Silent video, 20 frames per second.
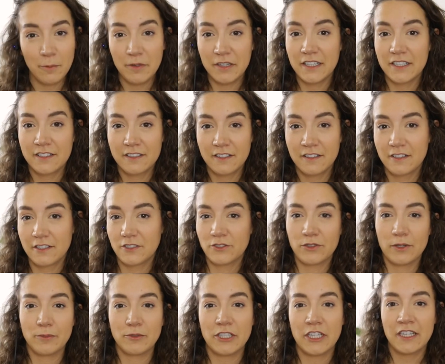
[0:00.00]
be linked in the
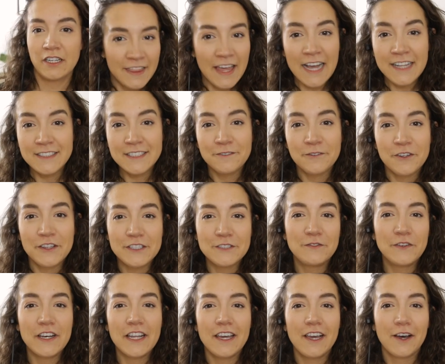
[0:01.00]
description. That's it for this
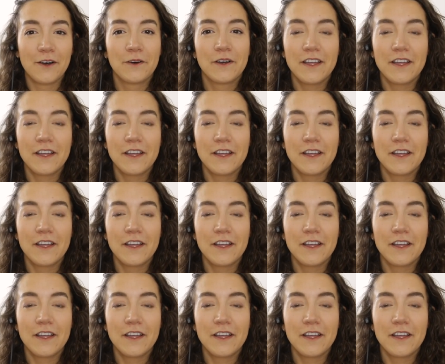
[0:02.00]
video.